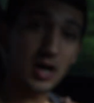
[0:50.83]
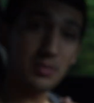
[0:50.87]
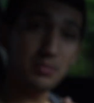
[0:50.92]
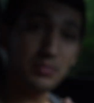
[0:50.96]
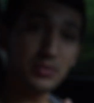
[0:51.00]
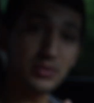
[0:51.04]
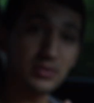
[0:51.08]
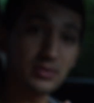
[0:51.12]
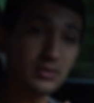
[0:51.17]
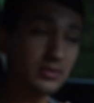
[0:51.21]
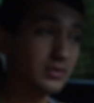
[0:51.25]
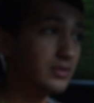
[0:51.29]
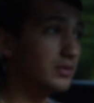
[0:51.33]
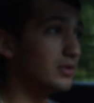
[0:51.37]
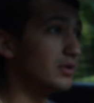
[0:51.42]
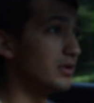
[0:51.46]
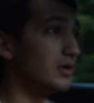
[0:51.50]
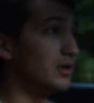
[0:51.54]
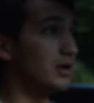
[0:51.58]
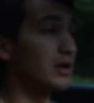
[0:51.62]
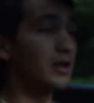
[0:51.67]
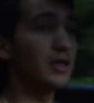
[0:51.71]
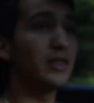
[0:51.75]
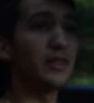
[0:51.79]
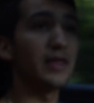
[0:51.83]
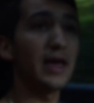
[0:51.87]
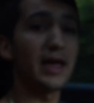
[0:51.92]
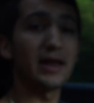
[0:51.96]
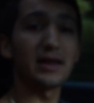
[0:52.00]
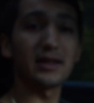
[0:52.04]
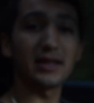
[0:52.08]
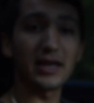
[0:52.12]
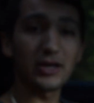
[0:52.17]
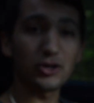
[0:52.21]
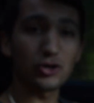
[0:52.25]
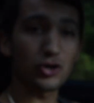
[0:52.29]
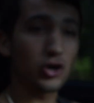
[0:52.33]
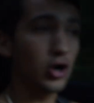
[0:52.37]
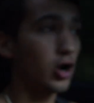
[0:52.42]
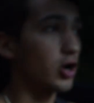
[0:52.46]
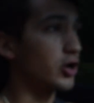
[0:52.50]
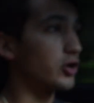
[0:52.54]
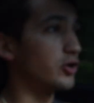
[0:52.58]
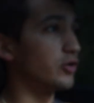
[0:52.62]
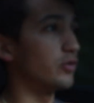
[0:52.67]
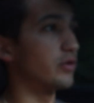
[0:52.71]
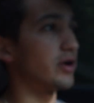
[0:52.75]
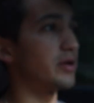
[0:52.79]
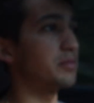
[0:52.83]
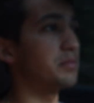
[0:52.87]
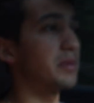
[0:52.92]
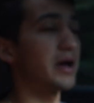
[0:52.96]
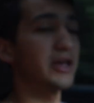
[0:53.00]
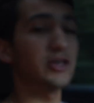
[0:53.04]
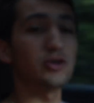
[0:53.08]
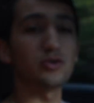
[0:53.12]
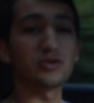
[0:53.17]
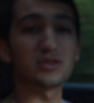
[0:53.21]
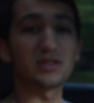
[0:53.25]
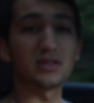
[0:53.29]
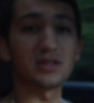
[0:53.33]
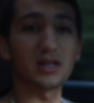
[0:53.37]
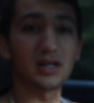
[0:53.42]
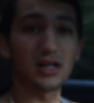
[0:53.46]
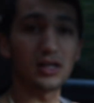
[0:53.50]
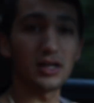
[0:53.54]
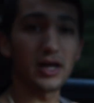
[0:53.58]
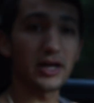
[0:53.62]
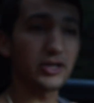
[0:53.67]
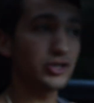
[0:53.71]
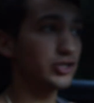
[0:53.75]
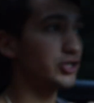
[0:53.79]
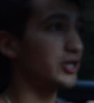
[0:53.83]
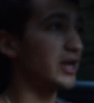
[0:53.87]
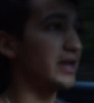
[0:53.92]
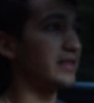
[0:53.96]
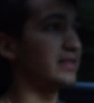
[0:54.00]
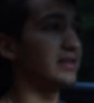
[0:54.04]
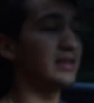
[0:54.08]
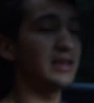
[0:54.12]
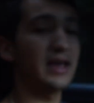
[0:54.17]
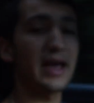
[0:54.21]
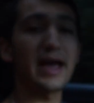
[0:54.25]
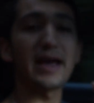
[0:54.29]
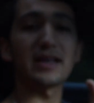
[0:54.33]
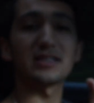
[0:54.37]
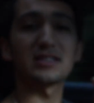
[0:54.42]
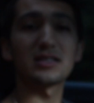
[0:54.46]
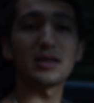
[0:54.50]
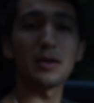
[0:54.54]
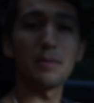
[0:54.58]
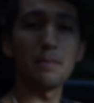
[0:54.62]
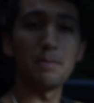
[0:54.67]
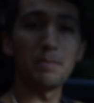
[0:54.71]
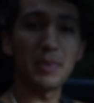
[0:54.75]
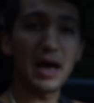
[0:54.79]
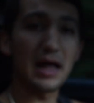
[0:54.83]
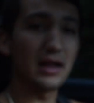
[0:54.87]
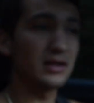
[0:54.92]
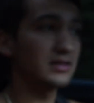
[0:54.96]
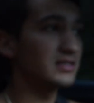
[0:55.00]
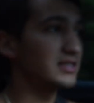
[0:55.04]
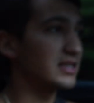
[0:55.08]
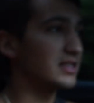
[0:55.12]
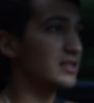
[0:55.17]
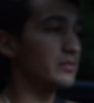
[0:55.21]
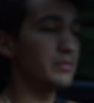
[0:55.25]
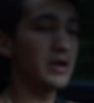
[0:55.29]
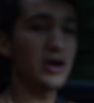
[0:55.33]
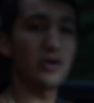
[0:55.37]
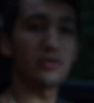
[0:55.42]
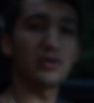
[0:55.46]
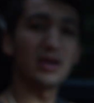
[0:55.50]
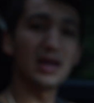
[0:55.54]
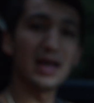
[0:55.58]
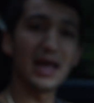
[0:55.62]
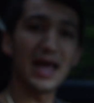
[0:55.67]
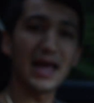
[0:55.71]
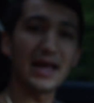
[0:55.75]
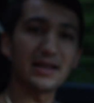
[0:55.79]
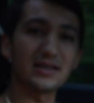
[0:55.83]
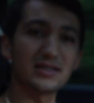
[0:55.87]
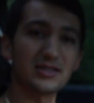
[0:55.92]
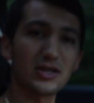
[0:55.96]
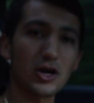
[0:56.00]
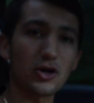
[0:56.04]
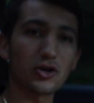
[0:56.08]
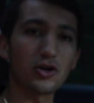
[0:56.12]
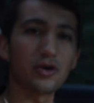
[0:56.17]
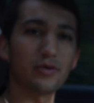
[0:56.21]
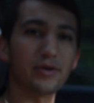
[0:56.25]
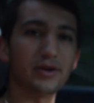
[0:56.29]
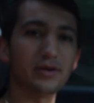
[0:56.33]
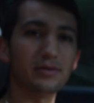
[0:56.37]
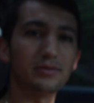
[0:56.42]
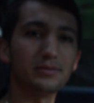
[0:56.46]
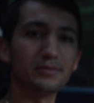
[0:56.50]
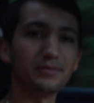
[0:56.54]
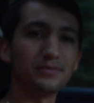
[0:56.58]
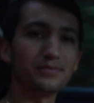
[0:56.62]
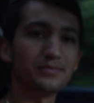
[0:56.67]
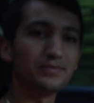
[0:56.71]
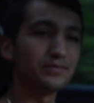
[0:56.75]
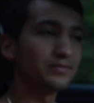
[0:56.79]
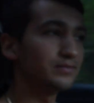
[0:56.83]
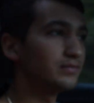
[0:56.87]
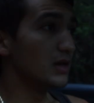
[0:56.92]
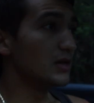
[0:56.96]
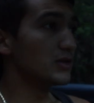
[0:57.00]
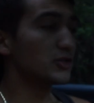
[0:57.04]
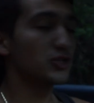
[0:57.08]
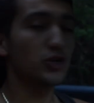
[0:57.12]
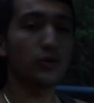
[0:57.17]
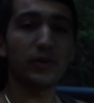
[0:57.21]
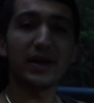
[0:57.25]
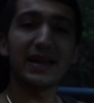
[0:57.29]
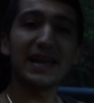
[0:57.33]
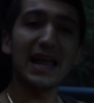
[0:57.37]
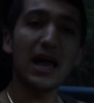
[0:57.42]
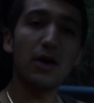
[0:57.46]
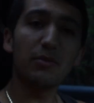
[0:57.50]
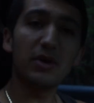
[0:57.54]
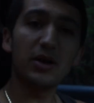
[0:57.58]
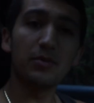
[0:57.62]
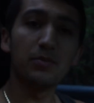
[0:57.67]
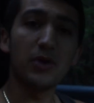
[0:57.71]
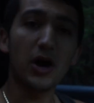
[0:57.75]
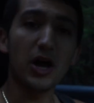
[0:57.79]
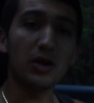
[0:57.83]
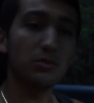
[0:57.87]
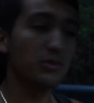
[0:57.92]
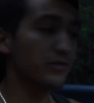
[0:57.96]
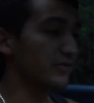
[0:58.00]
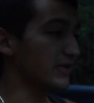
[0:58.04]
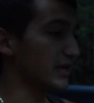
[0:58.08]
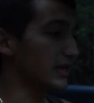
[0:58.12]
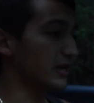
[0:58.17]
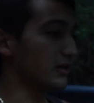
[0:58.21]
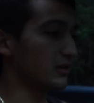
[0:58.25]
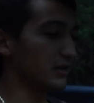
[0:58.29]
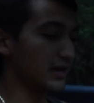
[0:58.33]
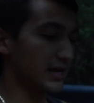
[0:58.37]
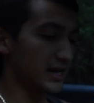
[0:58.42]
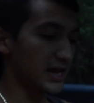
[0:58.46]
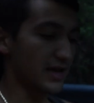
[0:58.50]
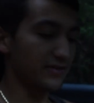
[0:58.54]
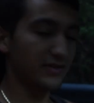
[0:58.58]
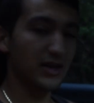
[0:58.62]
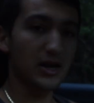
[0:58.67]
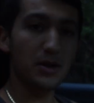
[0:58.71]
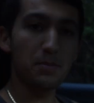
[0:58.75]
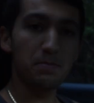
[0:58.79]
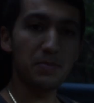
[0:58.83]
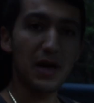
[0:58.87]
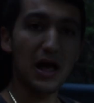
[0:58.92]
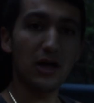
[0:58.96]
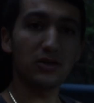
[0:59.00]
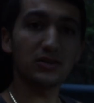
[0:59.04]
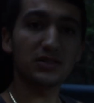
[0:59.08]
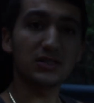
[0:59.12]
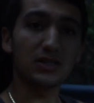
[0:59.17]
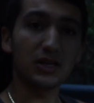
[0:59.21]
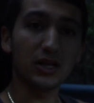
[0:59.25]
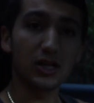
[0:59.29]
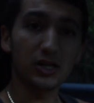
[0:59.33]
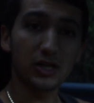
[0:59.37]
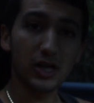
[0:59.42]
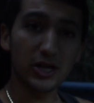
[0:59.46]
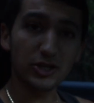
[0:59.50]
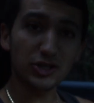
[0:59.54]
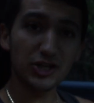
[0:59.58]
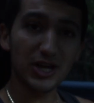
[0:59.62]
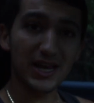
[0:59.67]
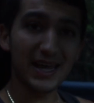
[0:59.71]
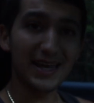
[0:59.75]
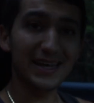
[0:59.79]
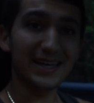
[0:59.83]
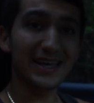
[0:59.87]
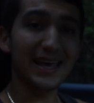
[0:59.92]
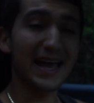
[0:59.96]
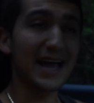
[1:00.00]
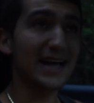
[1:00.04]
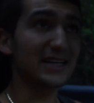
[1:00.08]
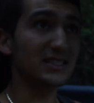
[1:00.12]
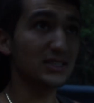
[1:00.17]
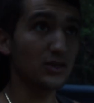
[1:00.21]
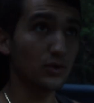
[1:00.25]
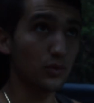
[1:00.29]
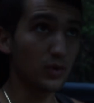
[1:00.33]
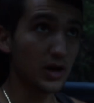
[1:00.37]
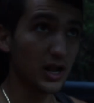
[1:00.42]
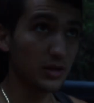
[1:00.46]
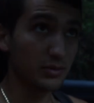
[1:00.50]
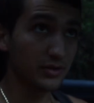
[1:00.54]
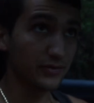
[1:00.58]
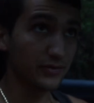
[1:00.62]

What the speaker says: up, then get your car going by using the clutch and the gas, balancing them out, and start going. So right now I'm at the bottom of a hill and I've gotta balance the clutch and gas while